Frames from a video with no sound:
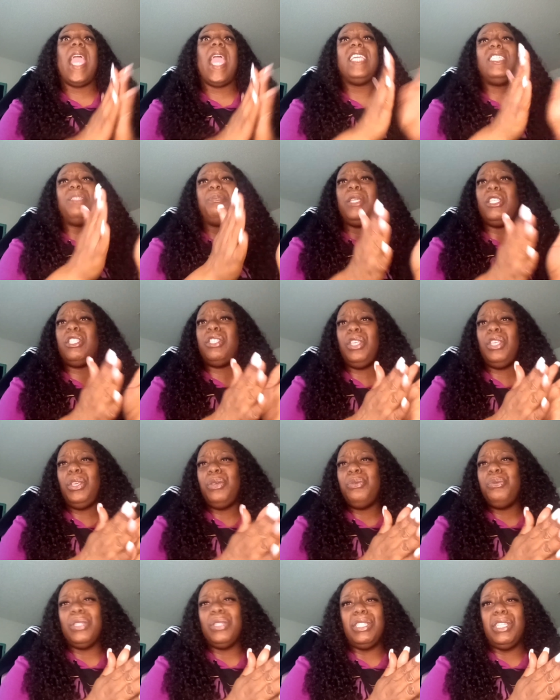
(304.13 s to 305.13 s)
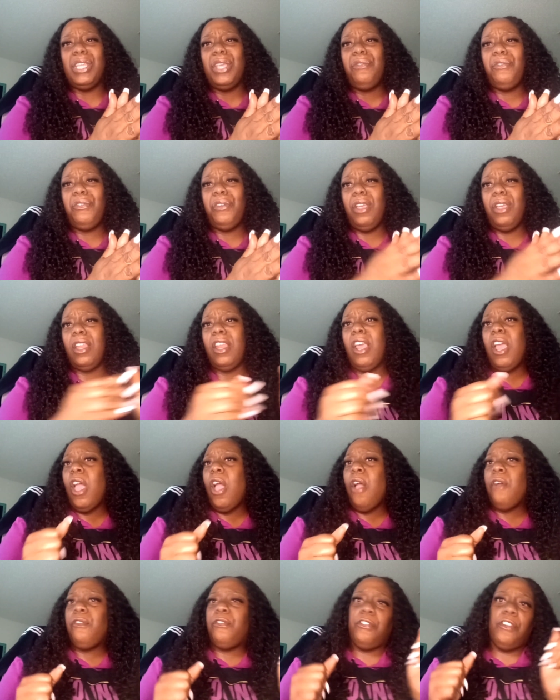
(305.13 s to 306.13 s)
HBCU is different
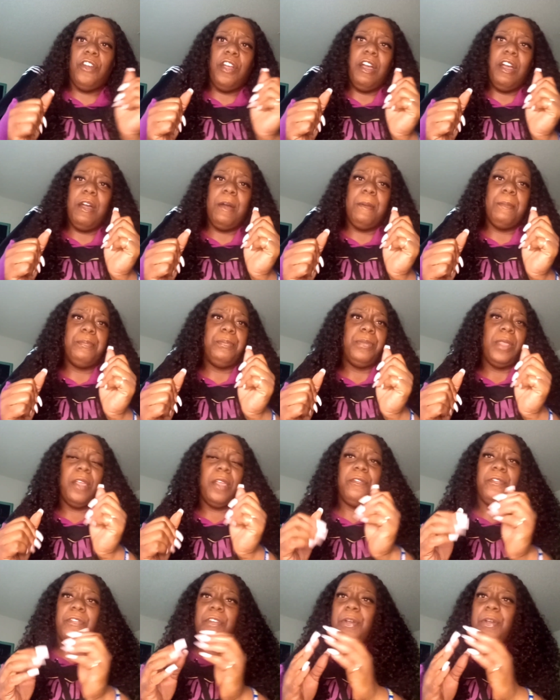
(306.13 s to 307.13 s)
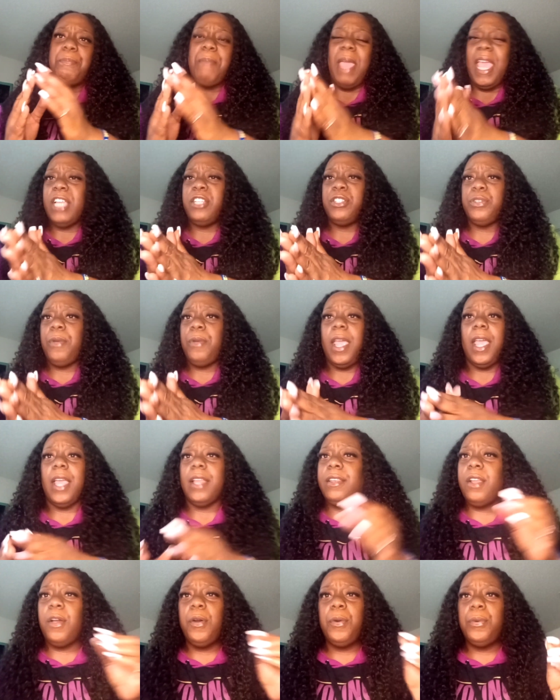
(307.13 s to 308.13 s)
from
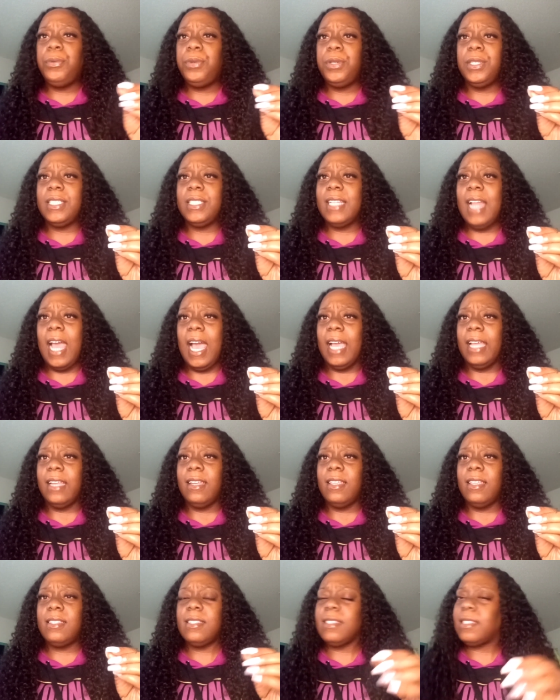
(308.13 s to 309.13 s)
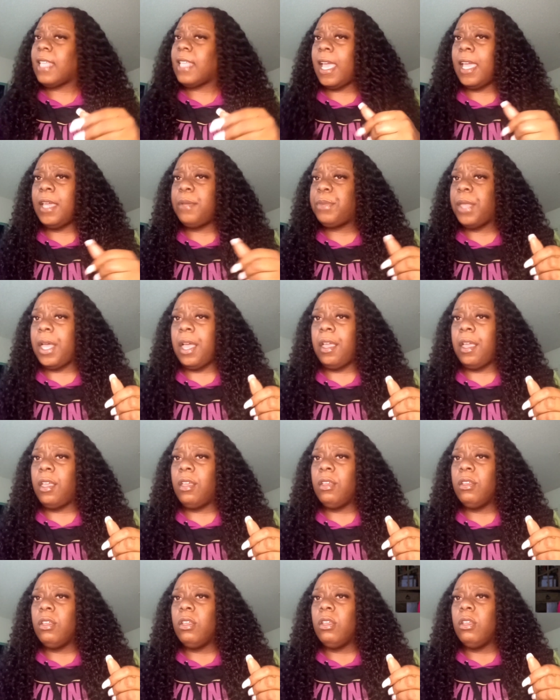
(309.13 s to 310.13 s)
majorette. No, it's not. It's the same thing.
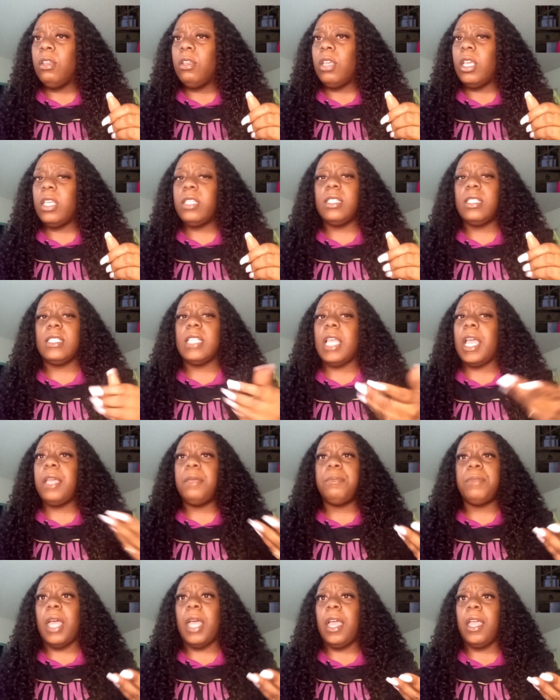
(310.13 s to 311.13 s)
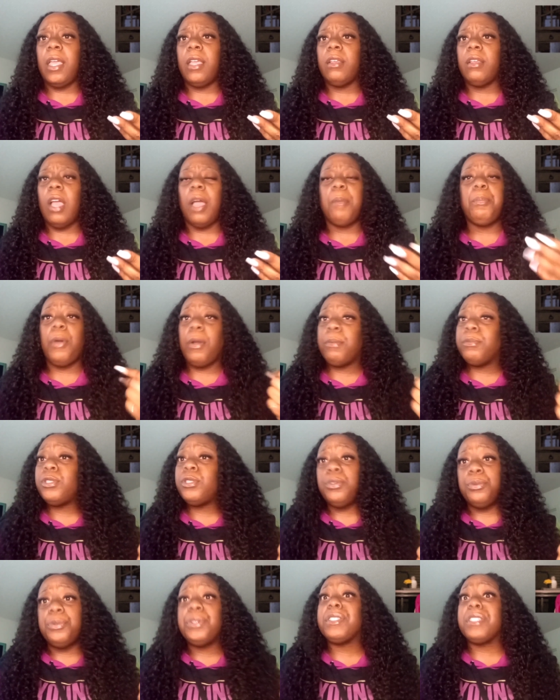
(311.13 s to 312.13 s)
It's the same thing. I
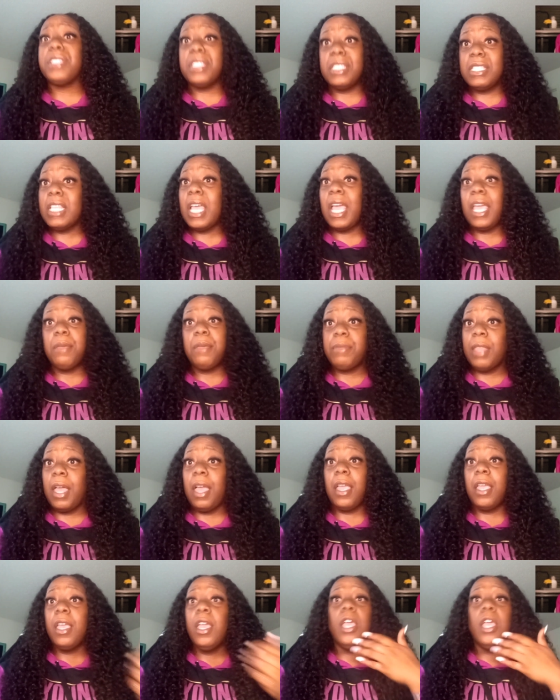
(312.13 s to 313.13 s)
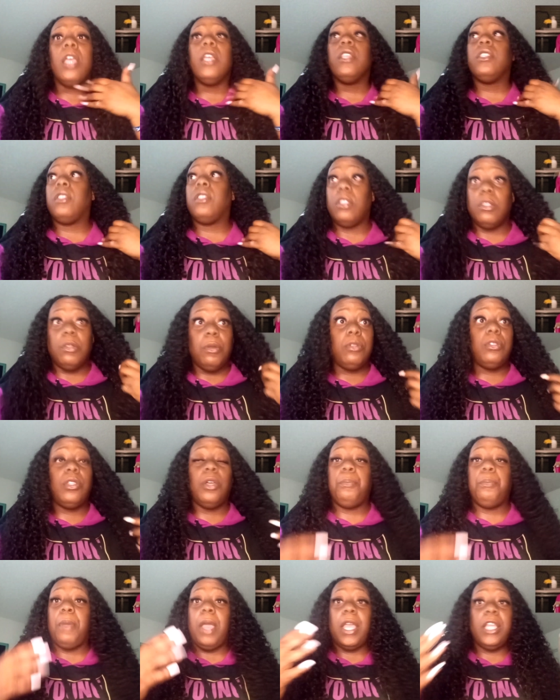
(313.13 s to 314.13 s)
promise you, it's the same thing.
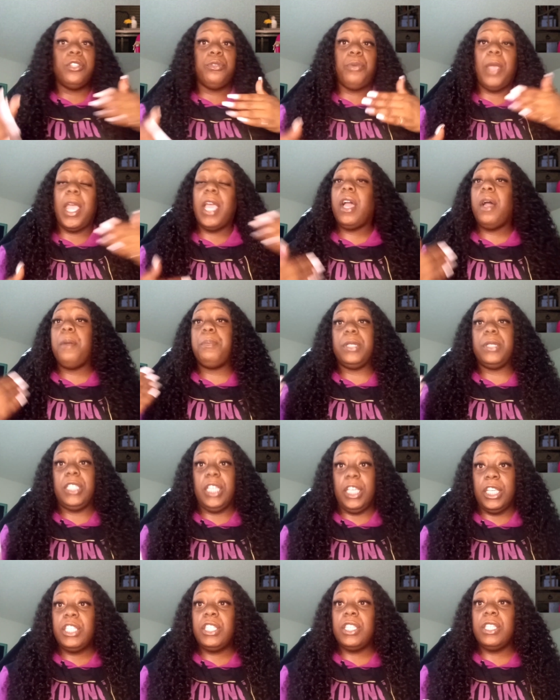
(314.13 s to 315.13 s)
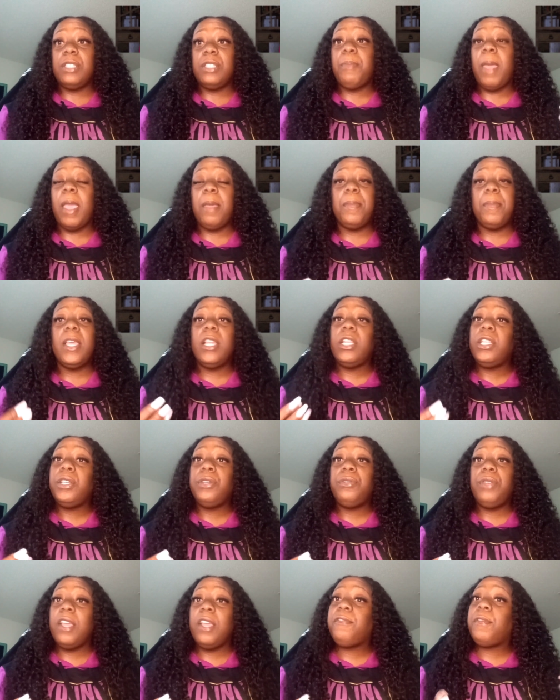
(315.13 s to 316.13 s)
the majorette competitions may be a
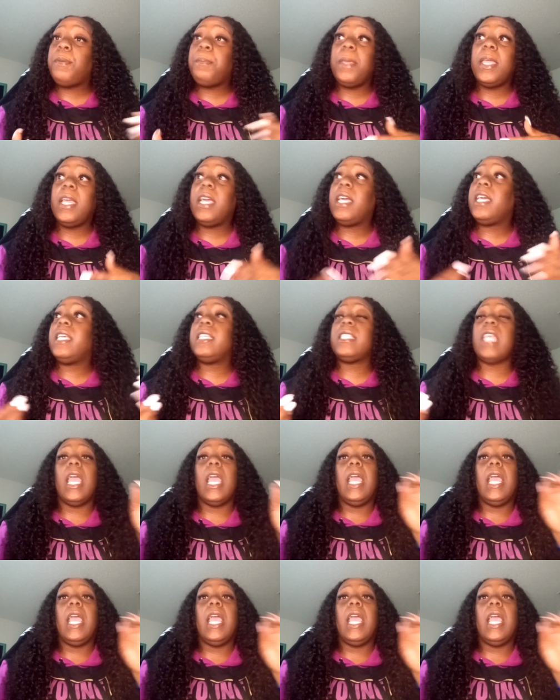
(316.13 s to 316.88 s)
little different because